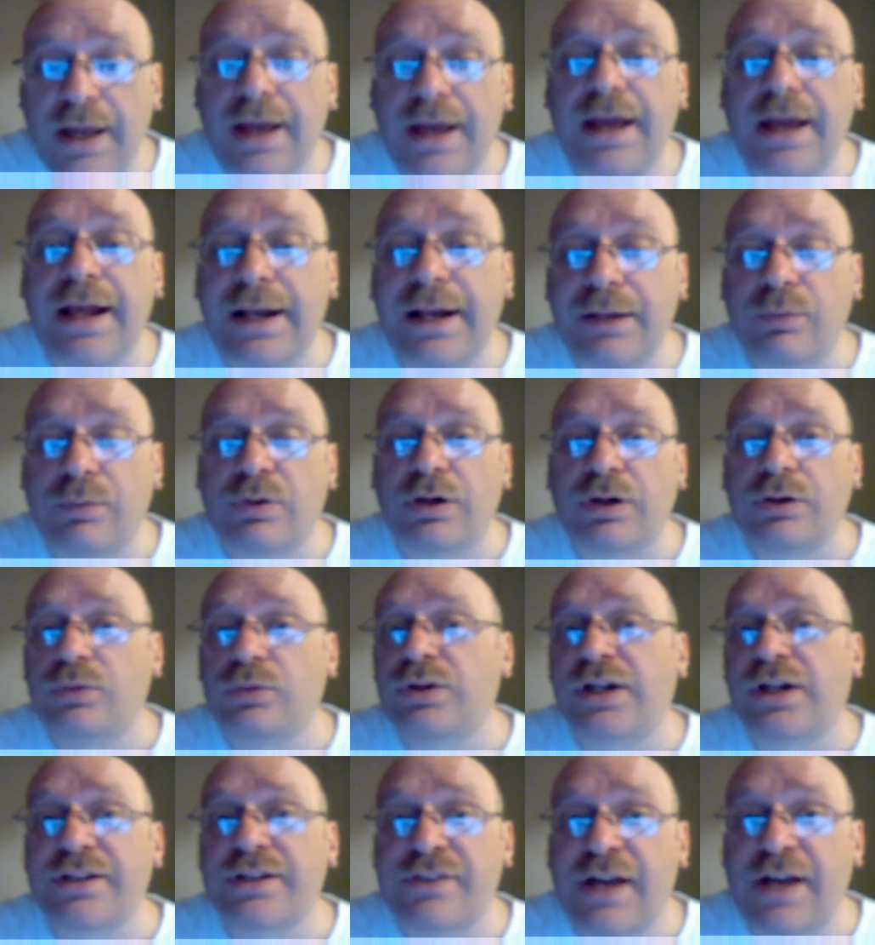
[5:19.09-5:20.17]
Anyone who
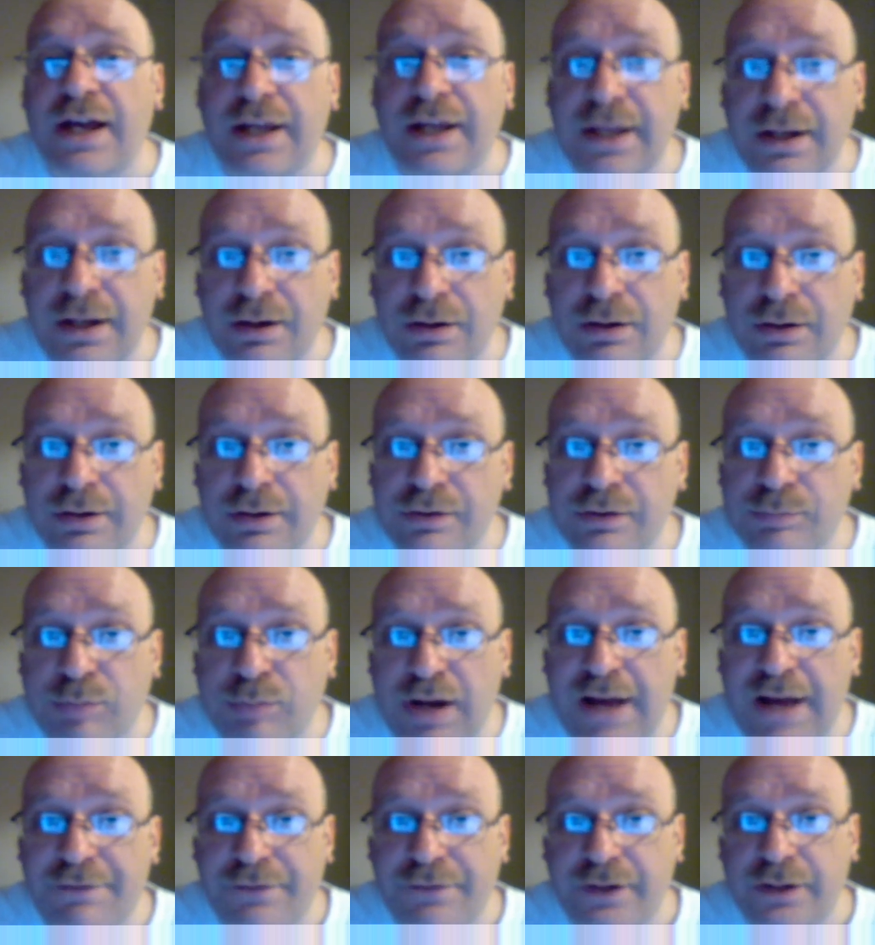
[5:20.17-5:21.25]
does not hear this
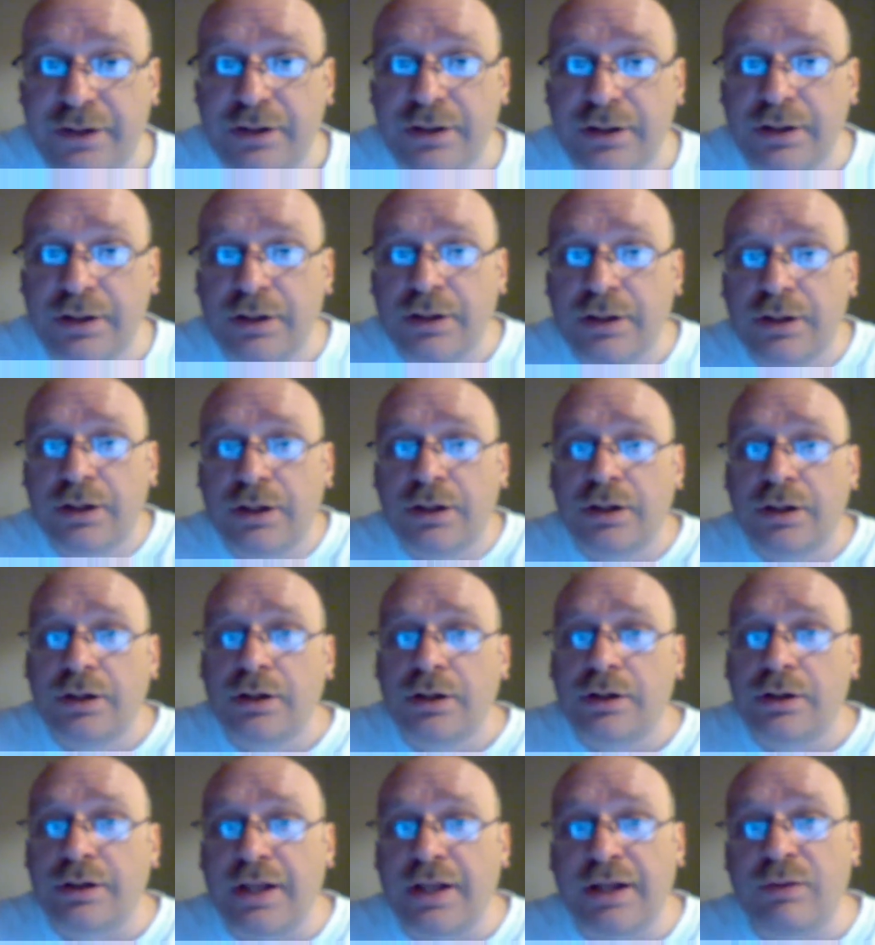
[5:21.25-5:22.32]
prophet,
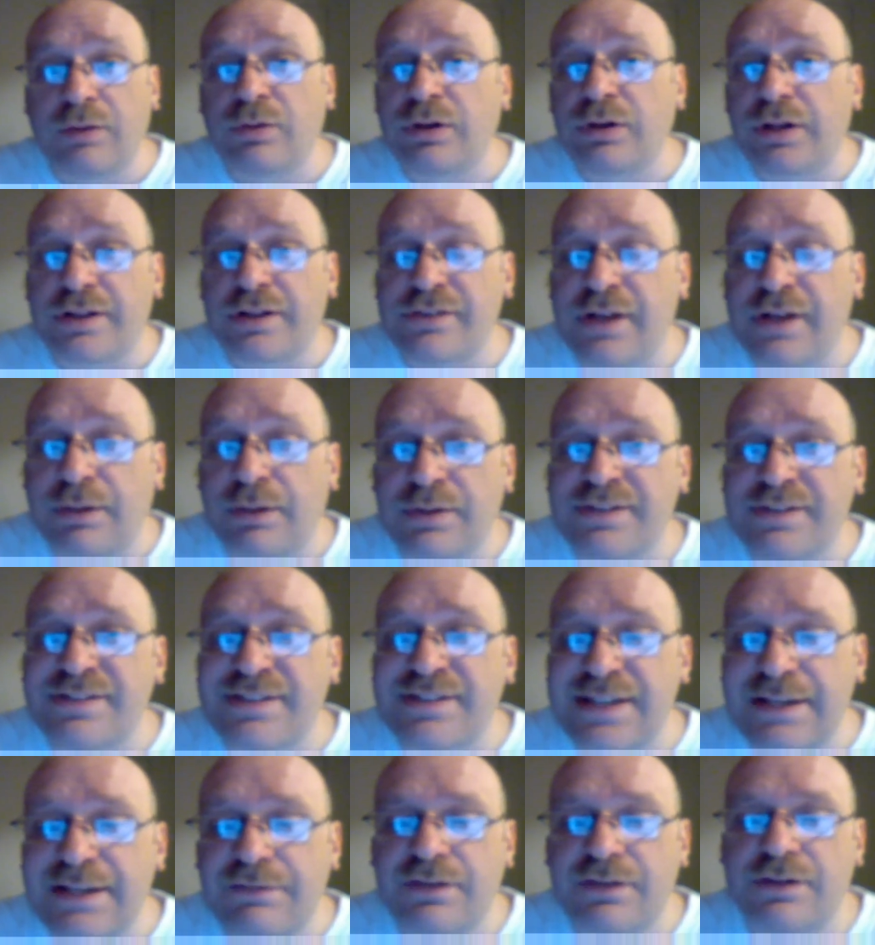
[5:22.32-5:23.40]
anyone does not
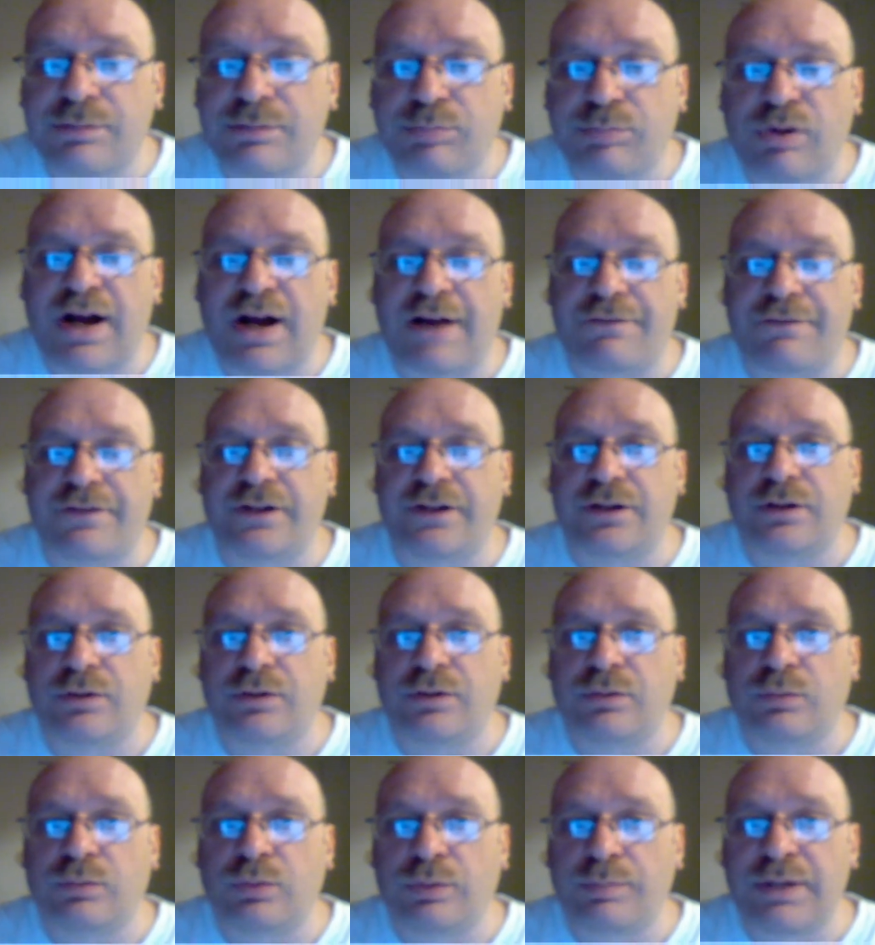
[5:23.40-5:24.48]
receive this prophet,
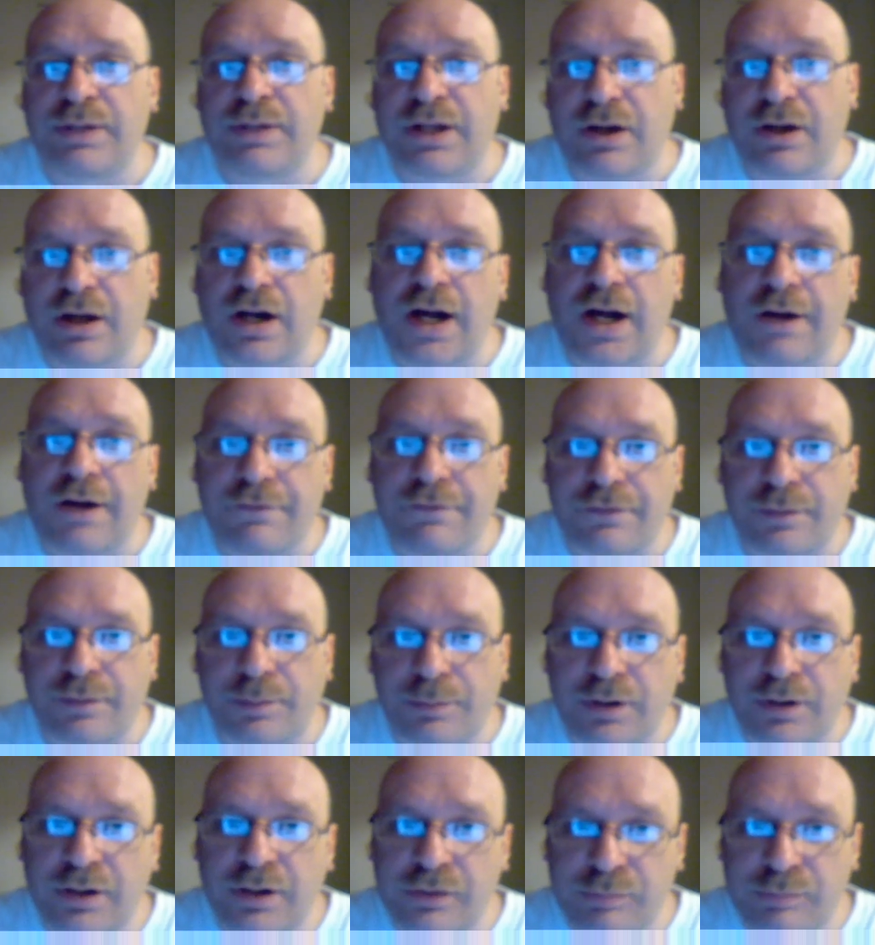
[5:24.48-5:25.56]
will be cut off from
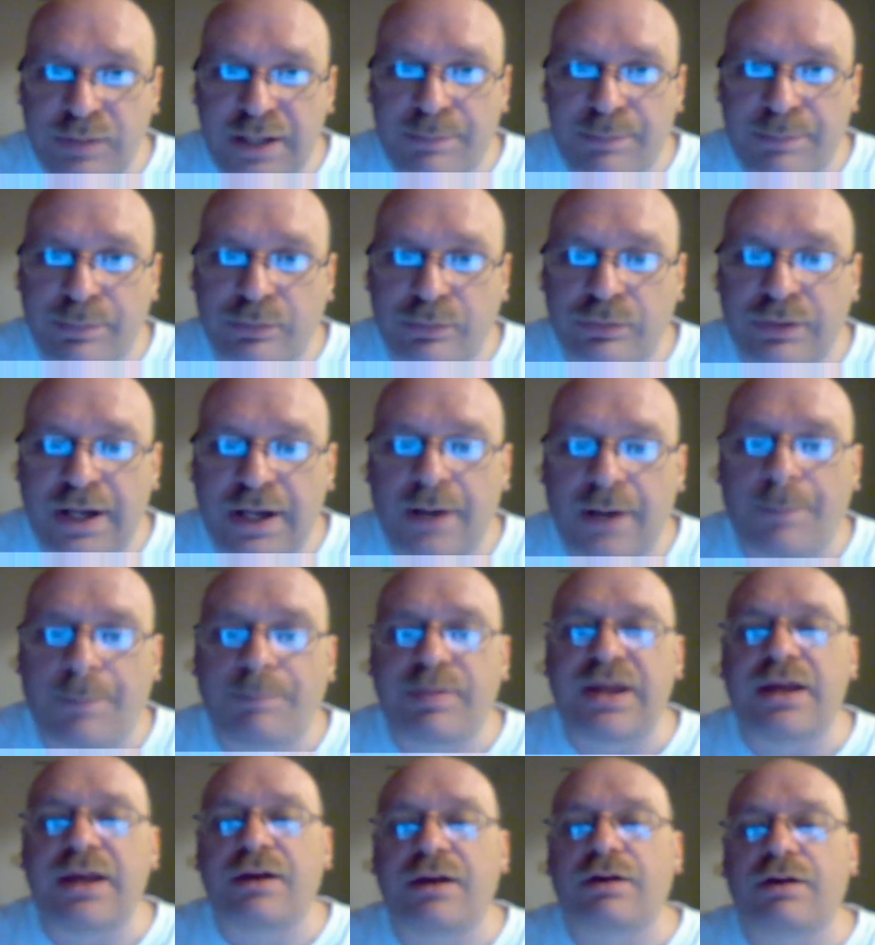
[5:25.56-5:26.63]
among his people. Now
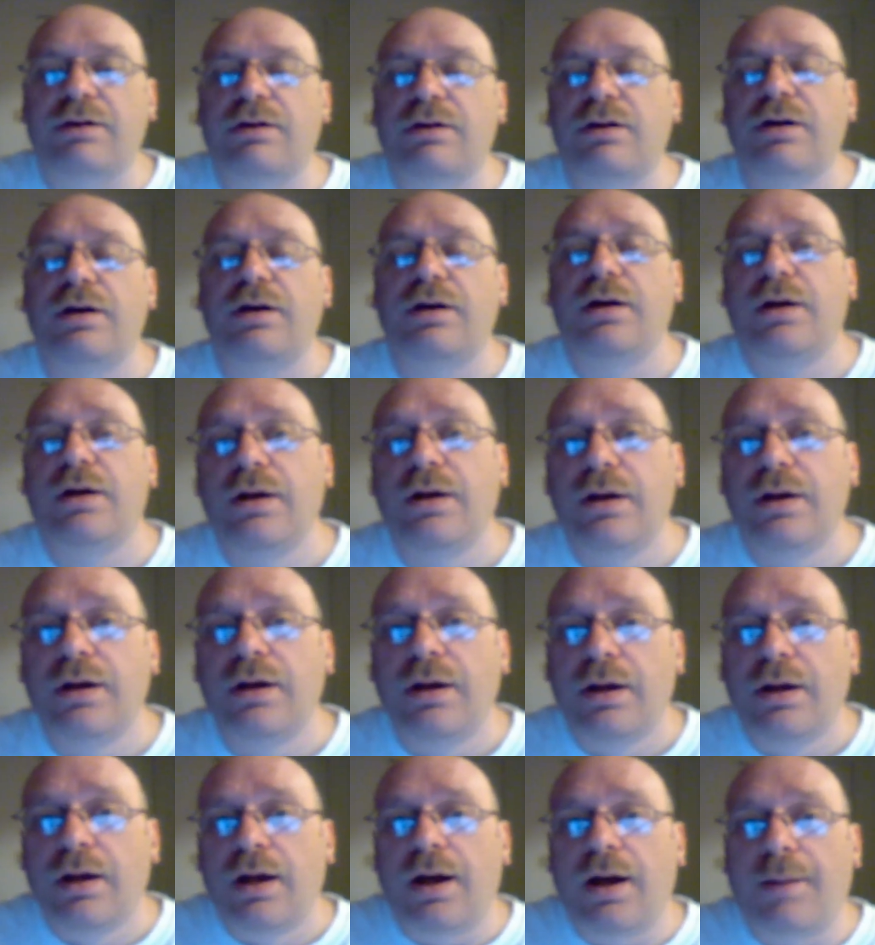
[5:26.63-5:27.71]
Peter
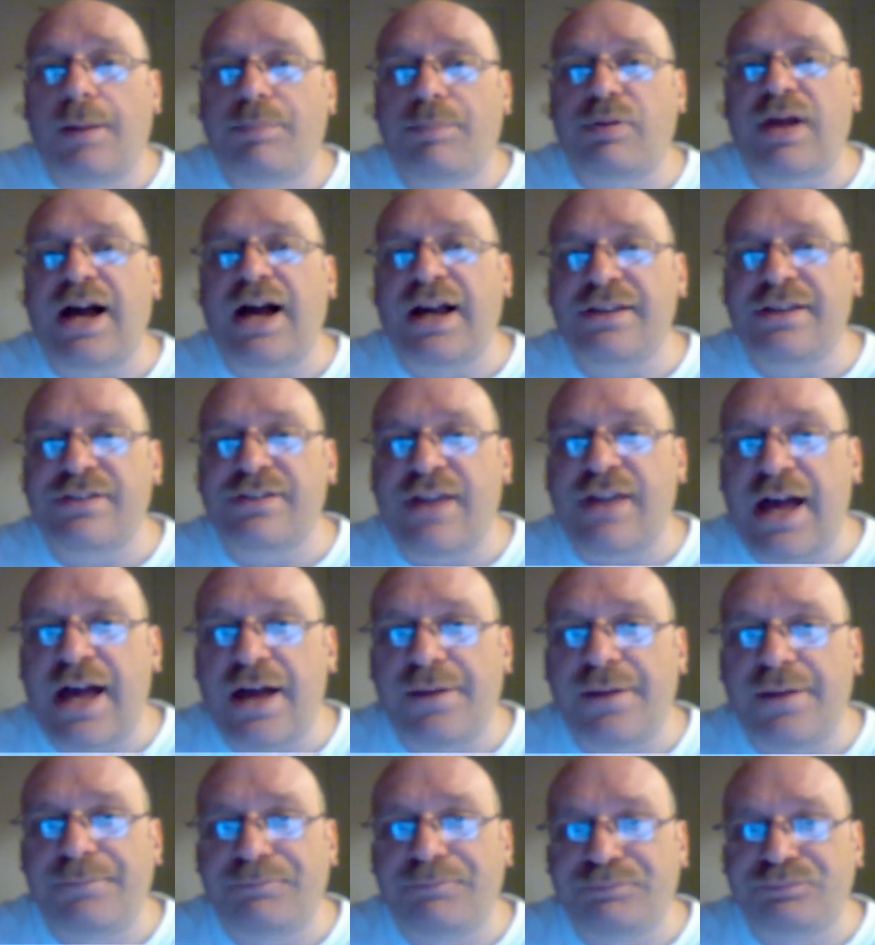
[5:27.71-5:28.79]
applies
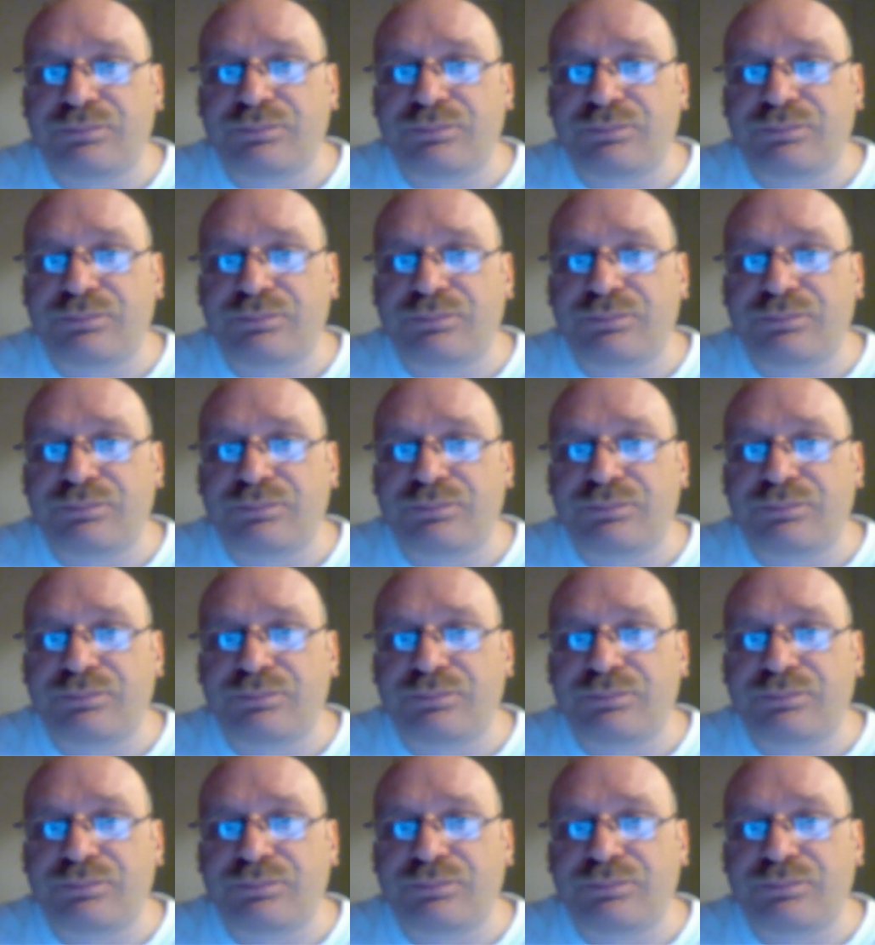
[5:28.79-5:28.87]
that